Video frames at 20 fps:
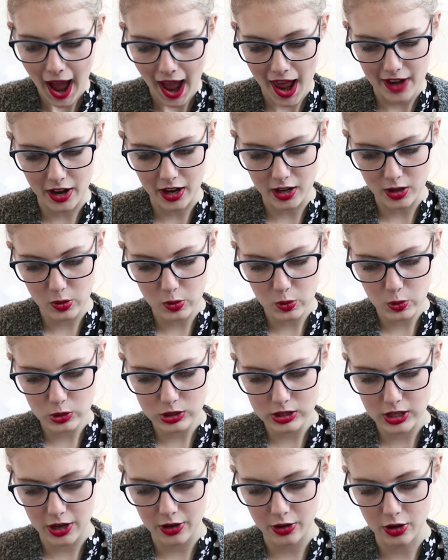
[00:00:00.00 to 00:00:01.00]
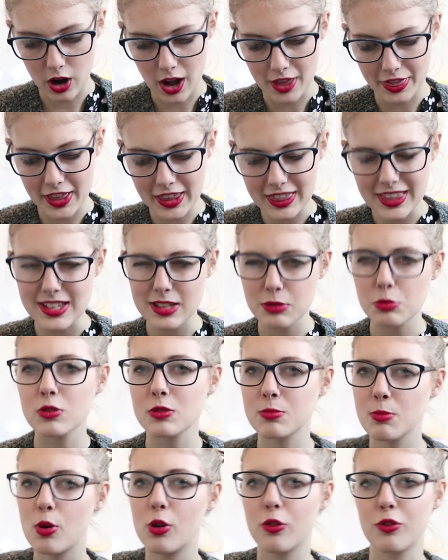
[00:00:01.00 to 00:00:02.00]
And I also got, I think this
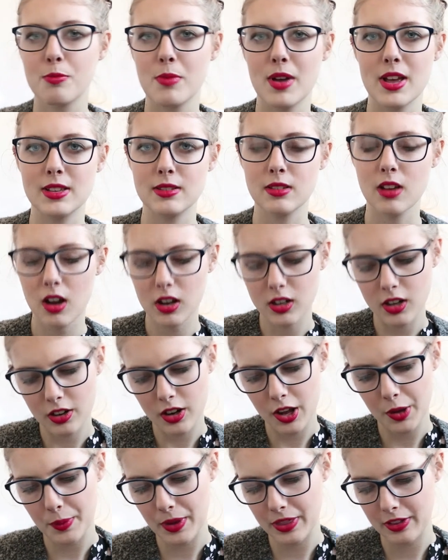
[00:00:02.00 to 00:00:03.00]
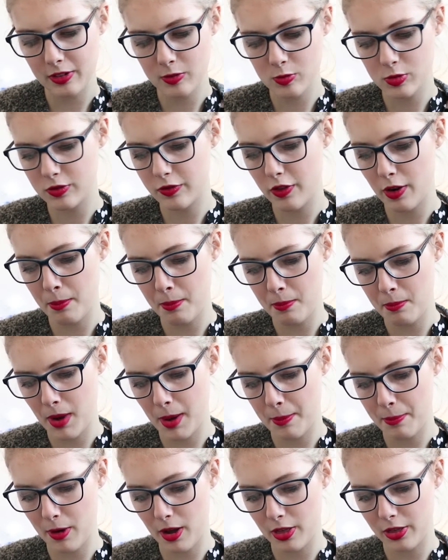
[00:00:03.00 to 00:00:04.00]
was more from his, I don't know whether it was from
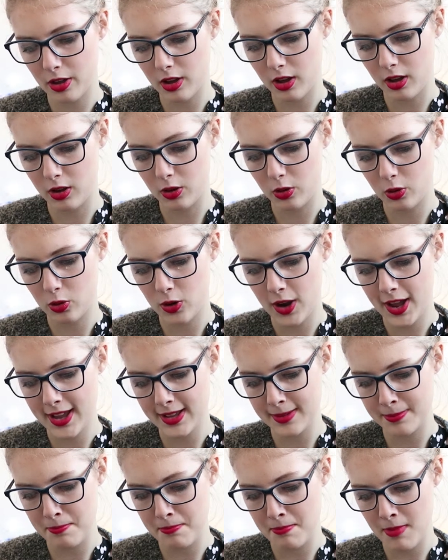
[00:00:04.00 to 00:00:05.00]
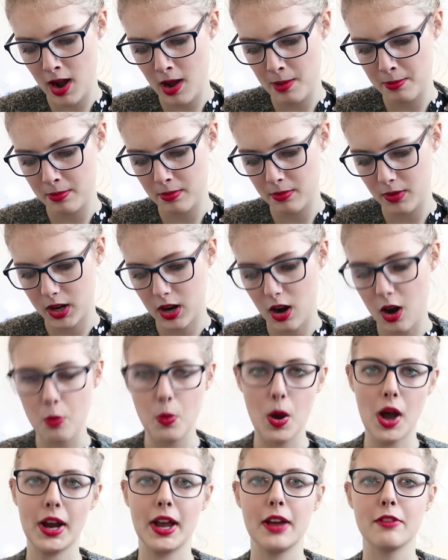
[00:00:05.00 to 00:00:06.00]
my brother or his mum. I
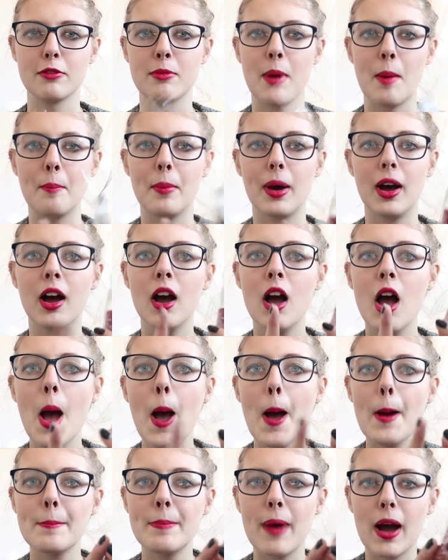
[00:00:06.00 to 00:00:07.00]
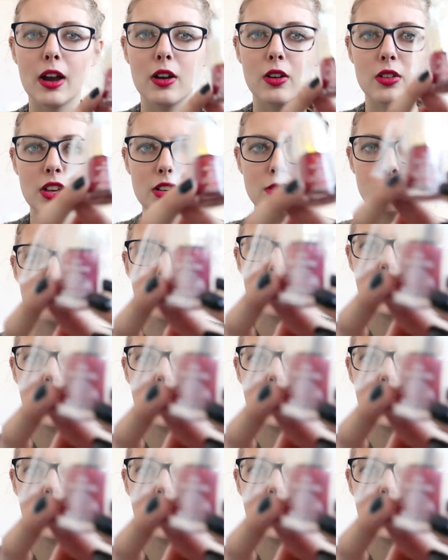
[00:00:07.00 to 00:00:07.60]
can't work it, remember. But I got this